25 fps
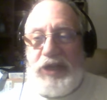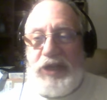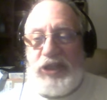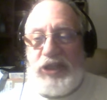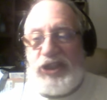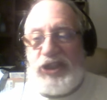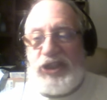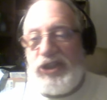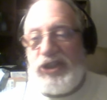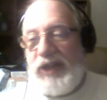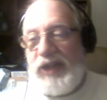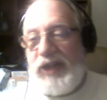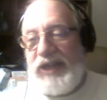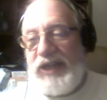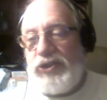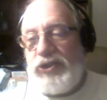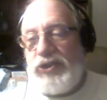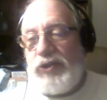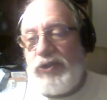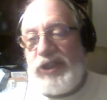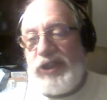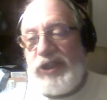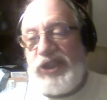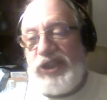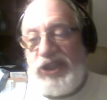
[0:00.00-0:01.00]
Because
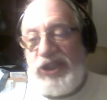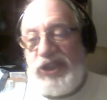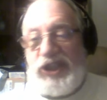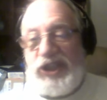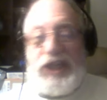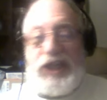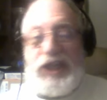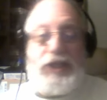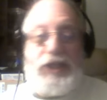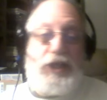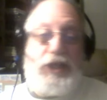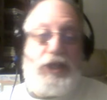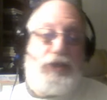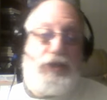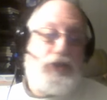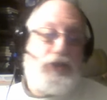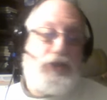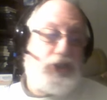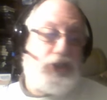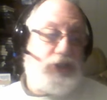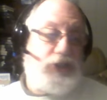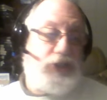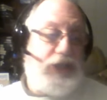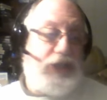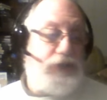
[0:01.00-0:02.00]
slander is a sin, and
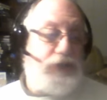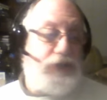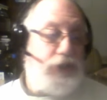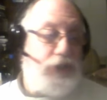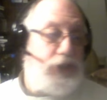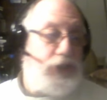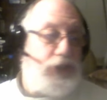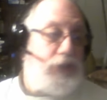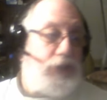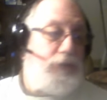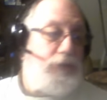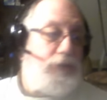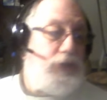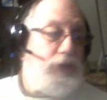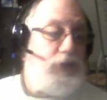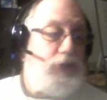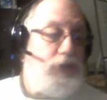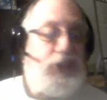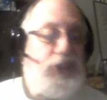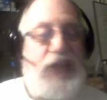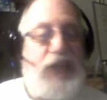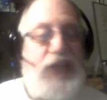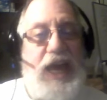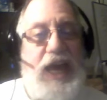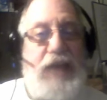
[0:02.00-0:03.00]
you're slandering someone
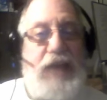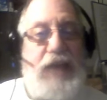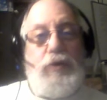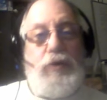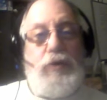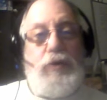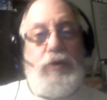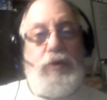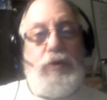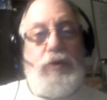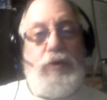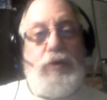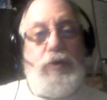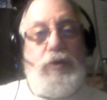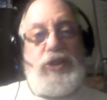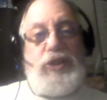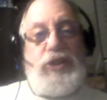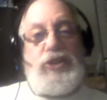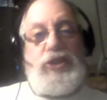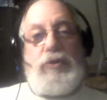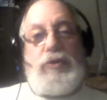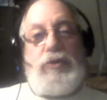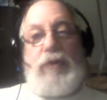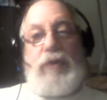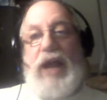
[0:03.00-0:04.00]
who's dead, who
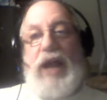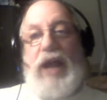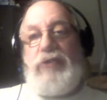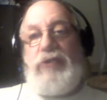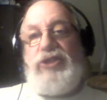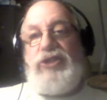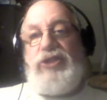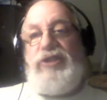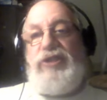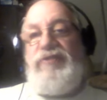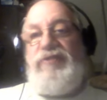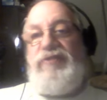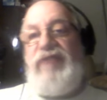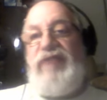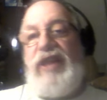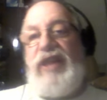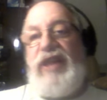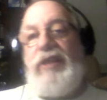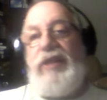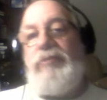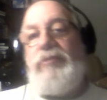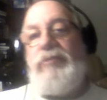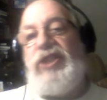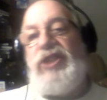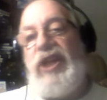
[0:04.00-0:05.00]
isn't around to
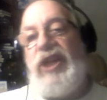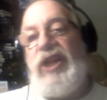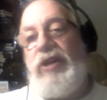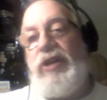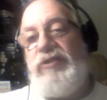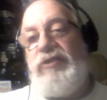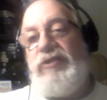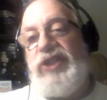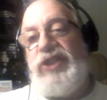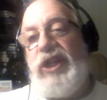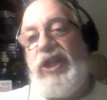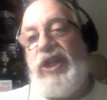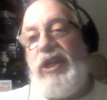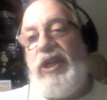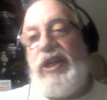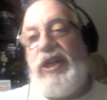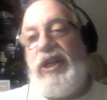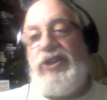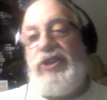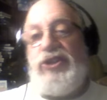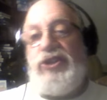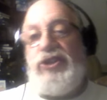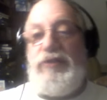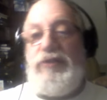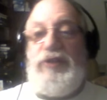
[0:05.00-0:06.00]
defend themselves.
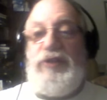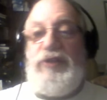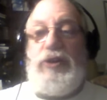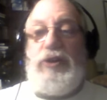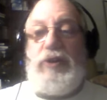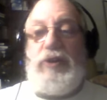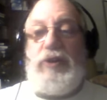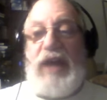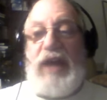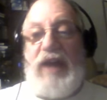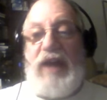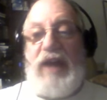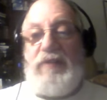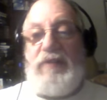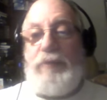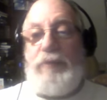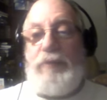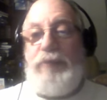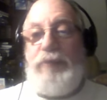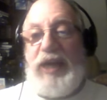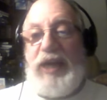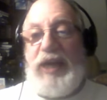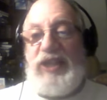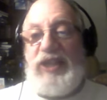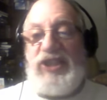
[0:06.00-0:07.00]
And so if you don't have a
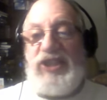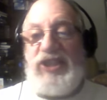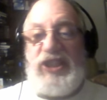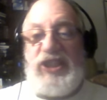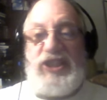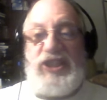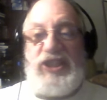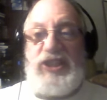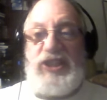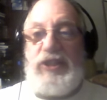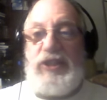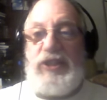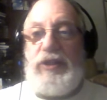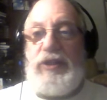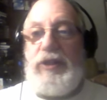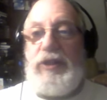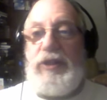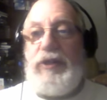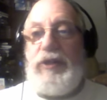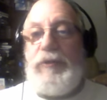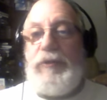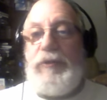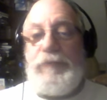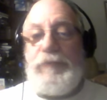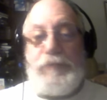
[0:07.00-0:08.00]
basis
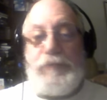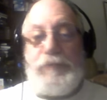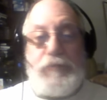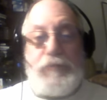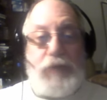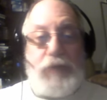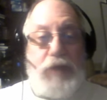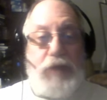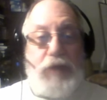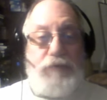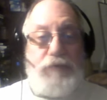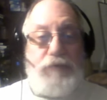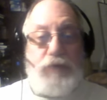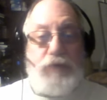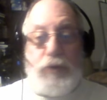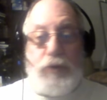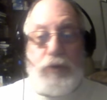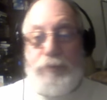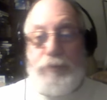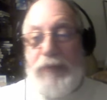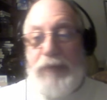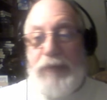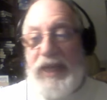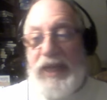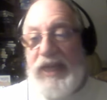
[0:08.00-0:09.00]

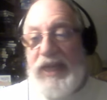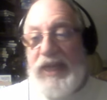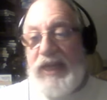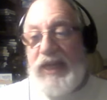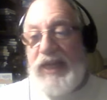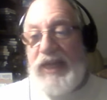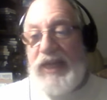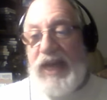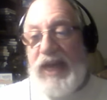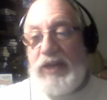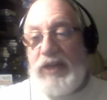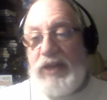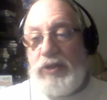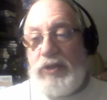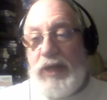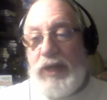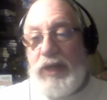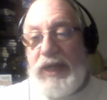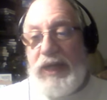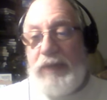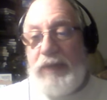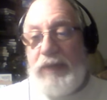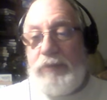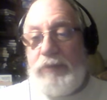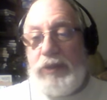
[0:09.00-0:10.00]
for making that
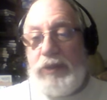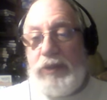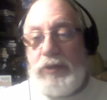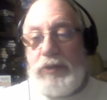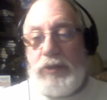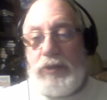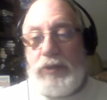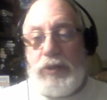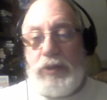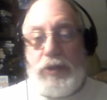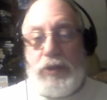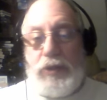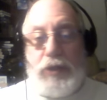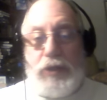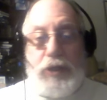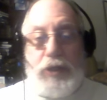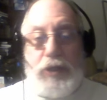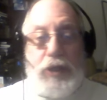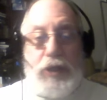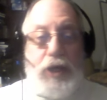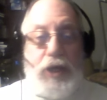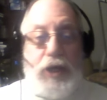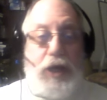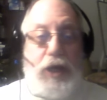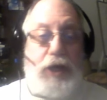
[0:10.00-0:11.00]
claim,
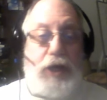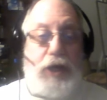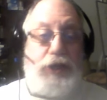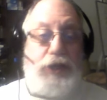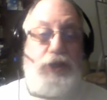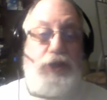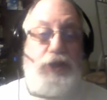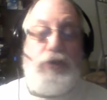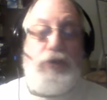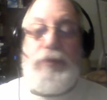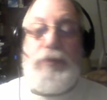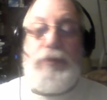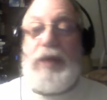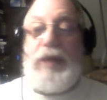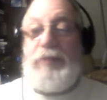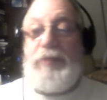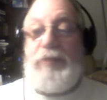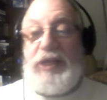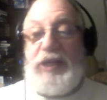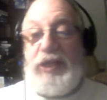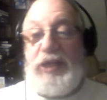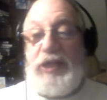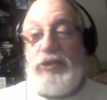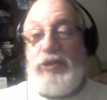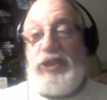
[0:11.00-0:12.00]
you may
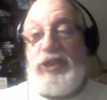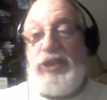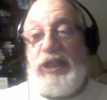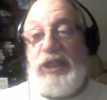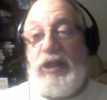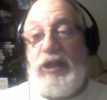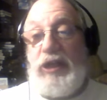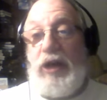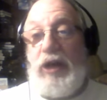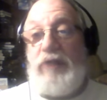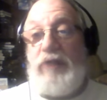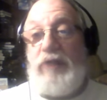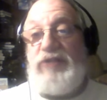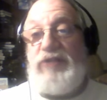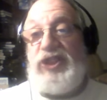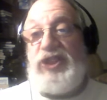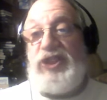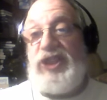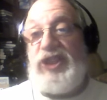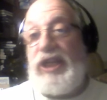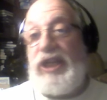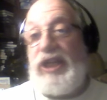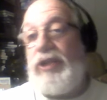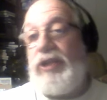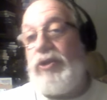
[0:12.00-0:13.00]
be guilty of
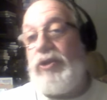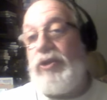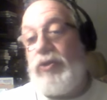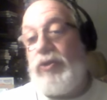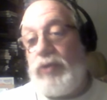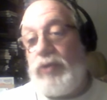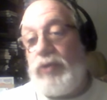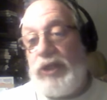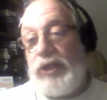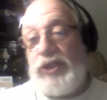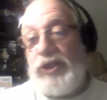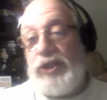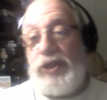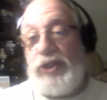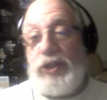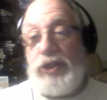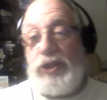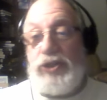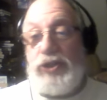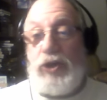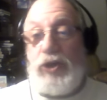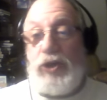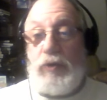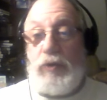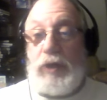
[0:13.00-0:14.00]
sin according to
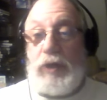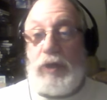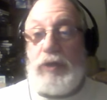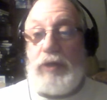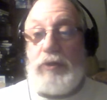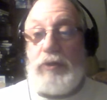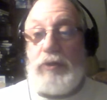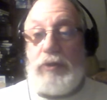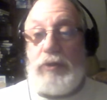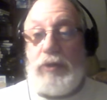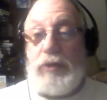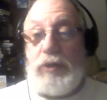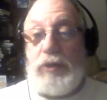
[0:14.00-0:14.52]
the Torah.